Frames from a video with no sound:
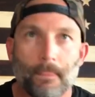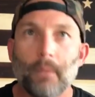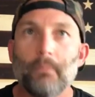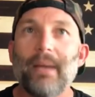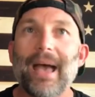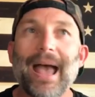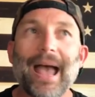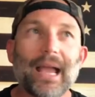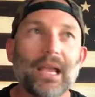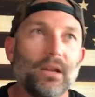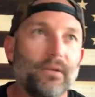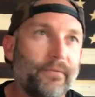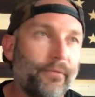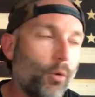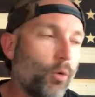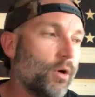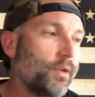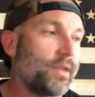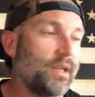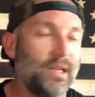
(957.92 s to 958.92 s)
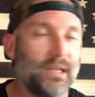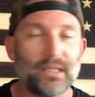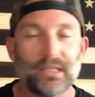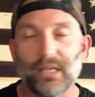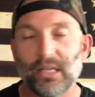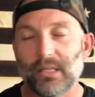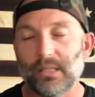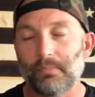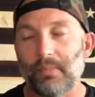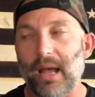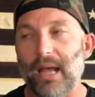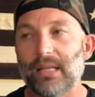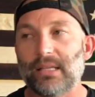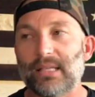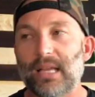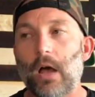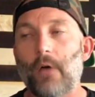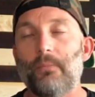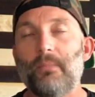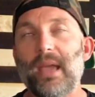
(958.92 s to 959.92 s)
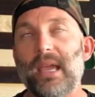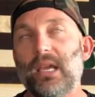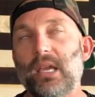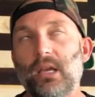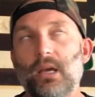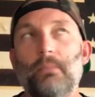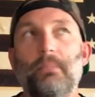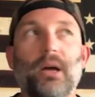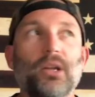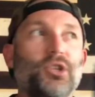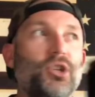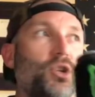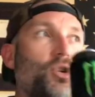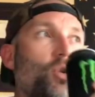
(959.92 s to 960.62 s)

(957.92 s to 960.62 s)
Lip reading: back and forth, and it's by itself making a bunch of